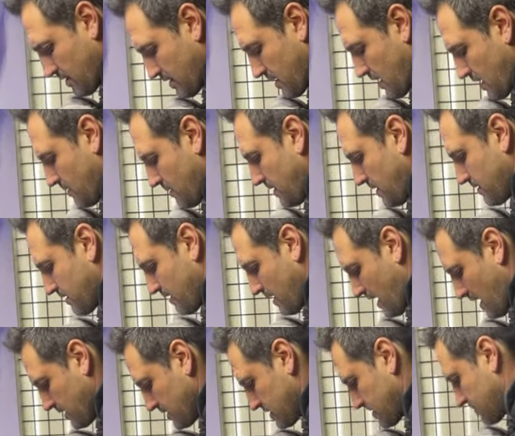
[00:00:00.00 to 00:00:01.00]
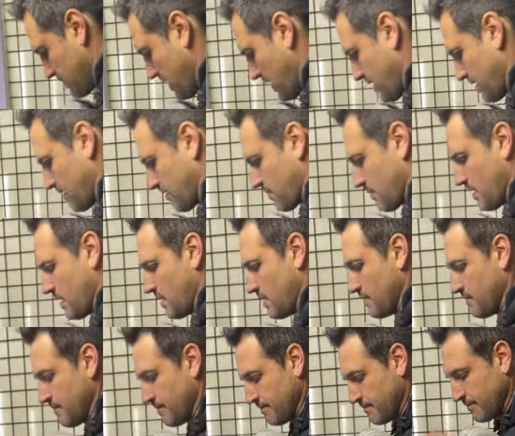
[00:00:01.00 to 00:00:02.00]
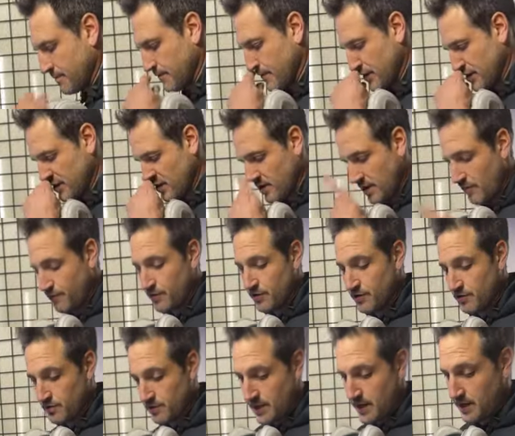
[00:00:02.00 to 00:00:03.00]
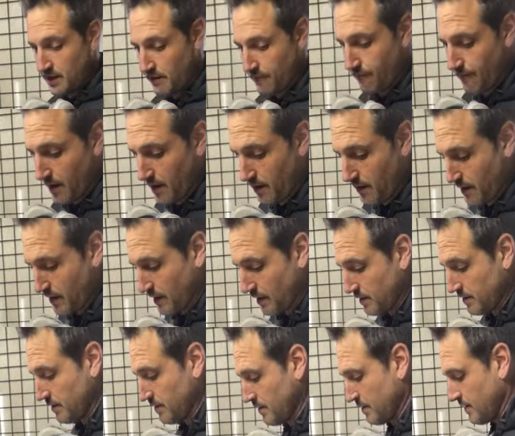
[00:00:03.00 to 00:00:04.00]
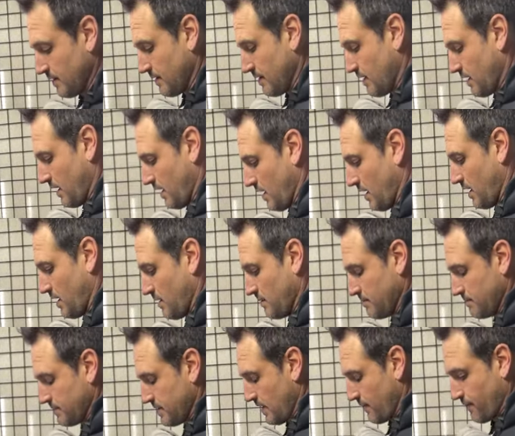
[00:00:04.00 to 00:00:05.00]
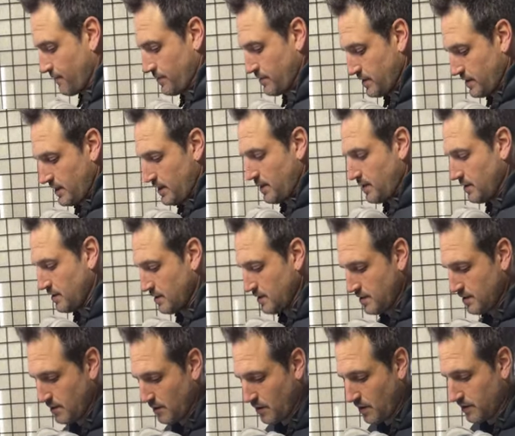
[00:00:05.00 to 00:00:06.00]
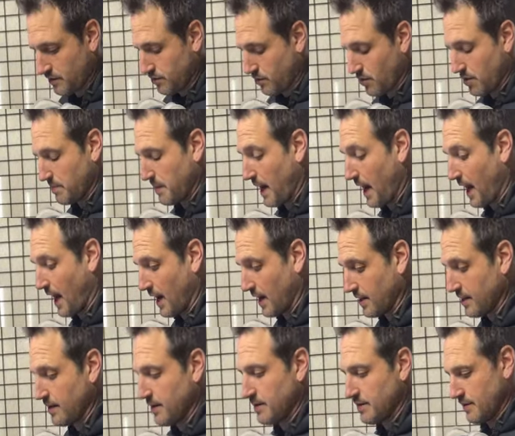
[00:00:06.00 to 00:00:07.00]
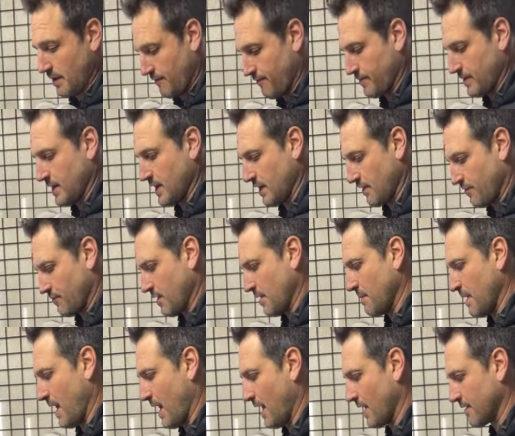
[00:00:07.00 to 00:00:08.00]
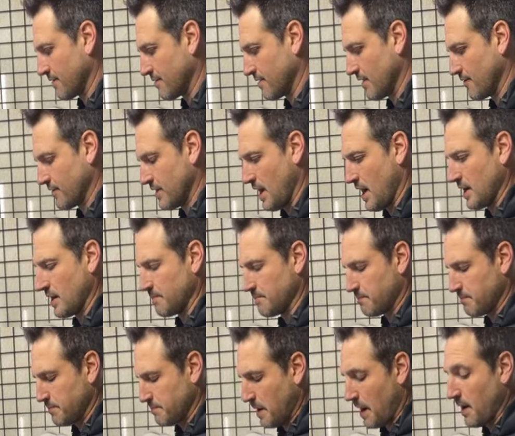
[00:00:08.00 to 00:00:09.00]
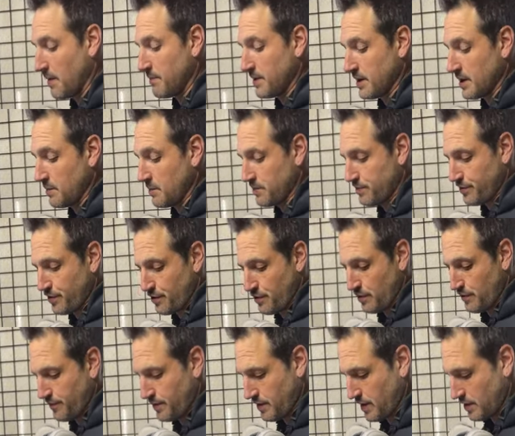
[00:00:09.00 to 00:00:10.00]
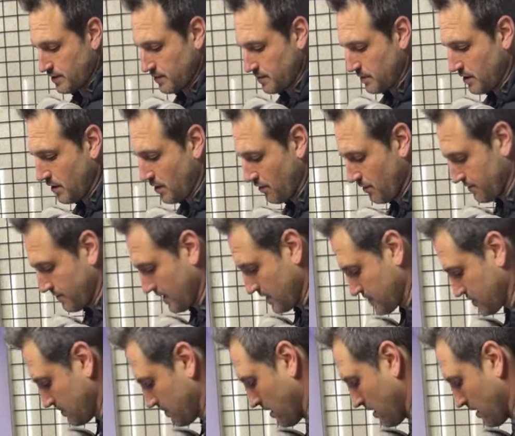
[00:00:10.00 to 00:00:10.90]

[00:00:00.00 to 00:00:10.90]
it depends on how you spray it as well. If you're doing, if you're doing the inner fairing, um, definitely, or a tour pack, definitely get three bags. If not, you'll probably be good with two if you're not doing all those extra